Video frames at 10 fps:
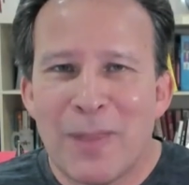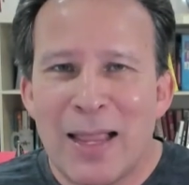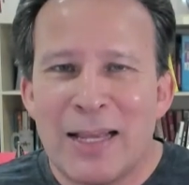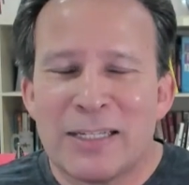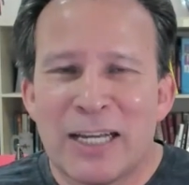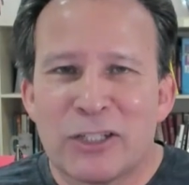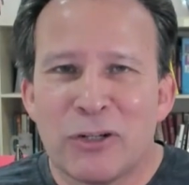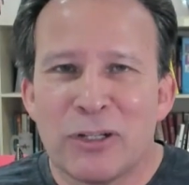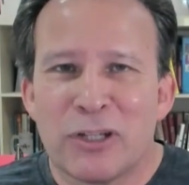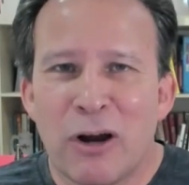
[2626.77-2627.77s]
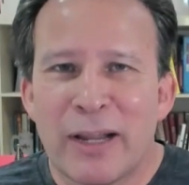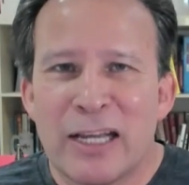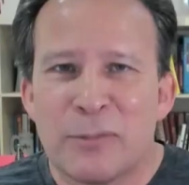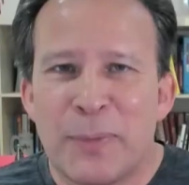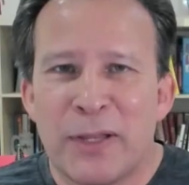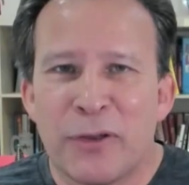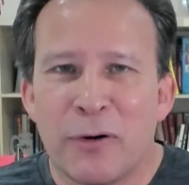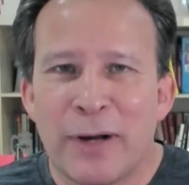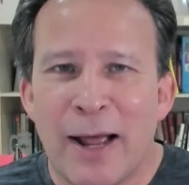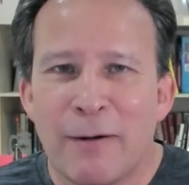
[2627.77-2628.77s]
his sexual assault case being
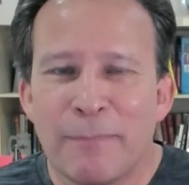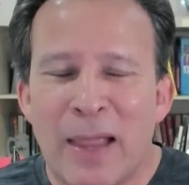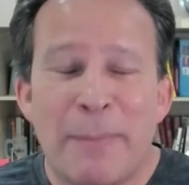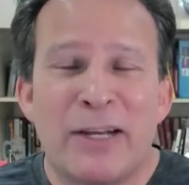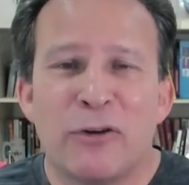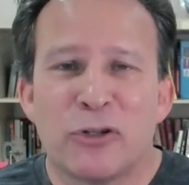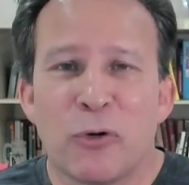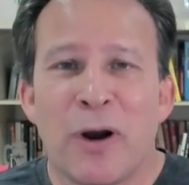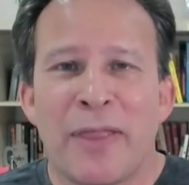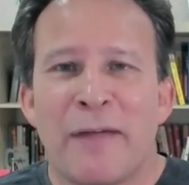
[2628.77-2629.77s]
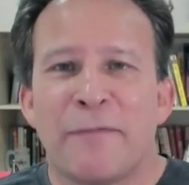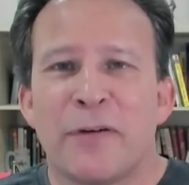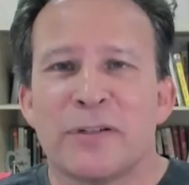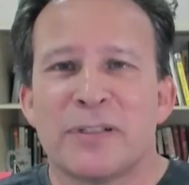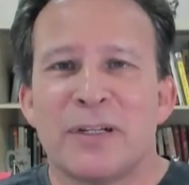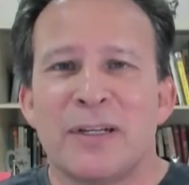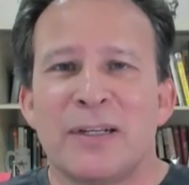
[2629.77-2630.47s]
thrown out. I may do a short on that first.